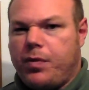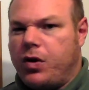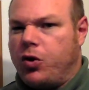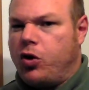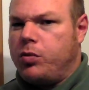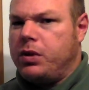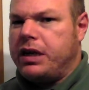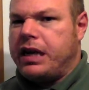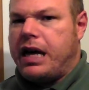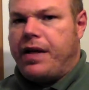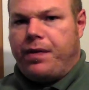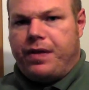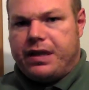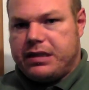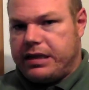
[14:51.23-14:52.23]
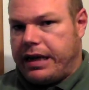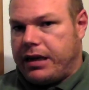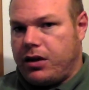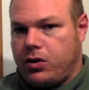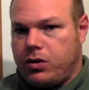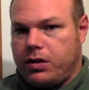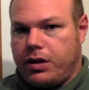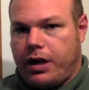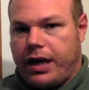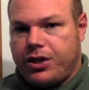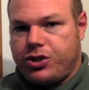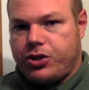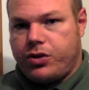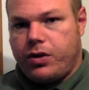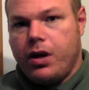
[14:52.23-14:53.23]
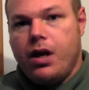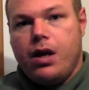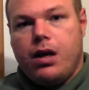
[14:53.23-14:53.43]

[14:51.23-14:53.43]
They're normally not this technical in nature.